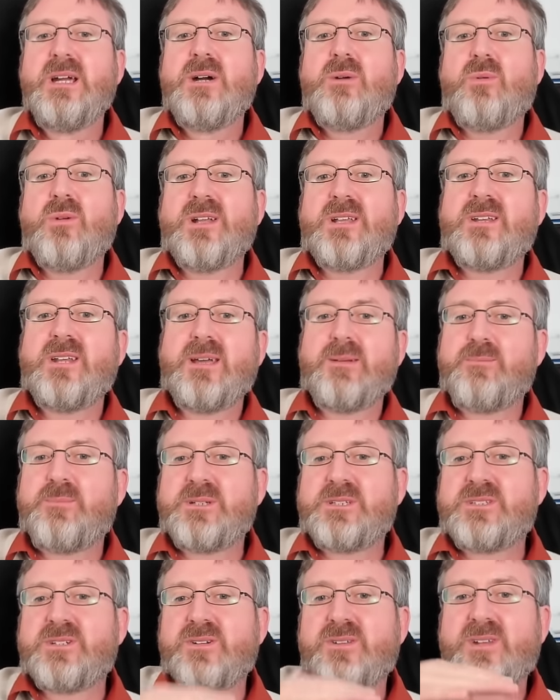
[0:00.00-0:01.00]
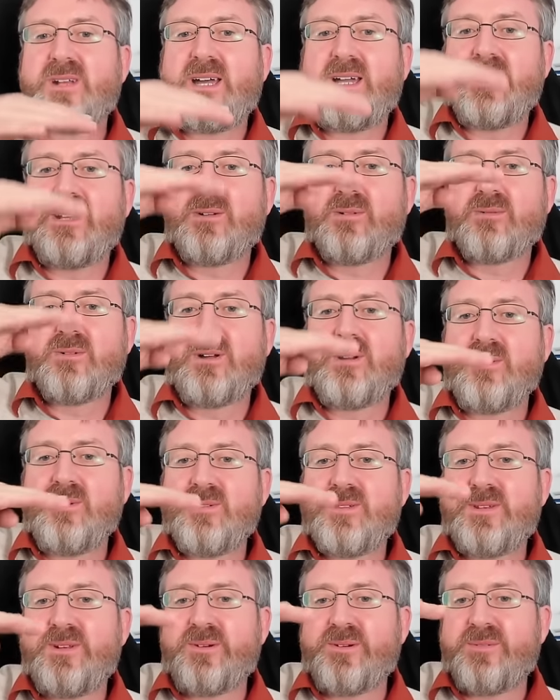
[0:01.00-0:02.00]
where temperatures neither
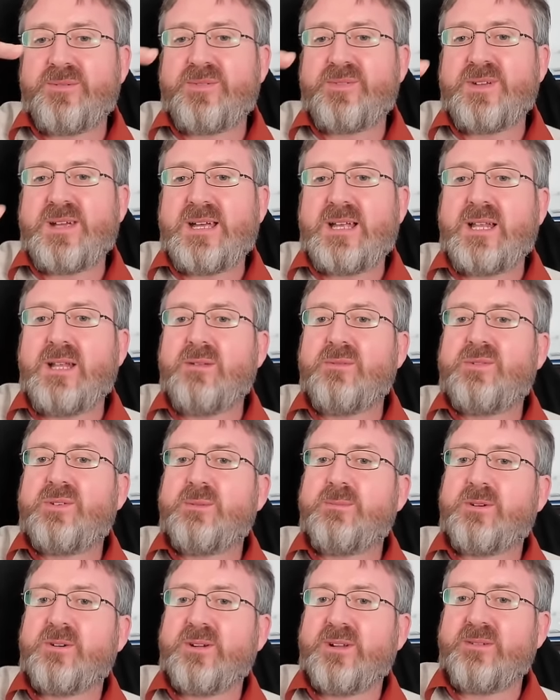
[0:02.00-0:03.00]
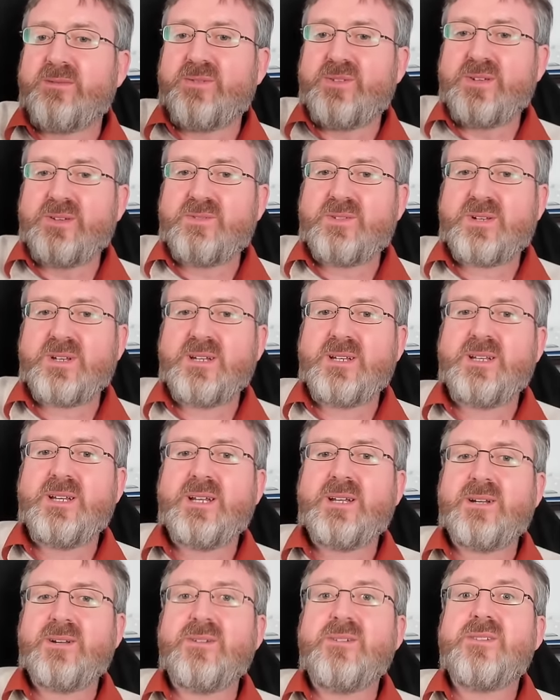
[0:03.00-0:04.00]
rose nor fell for more than 15
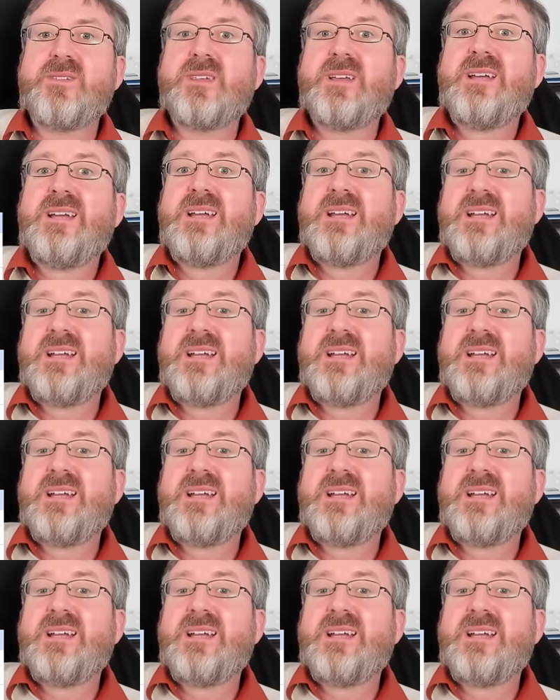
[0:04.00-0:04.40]
years.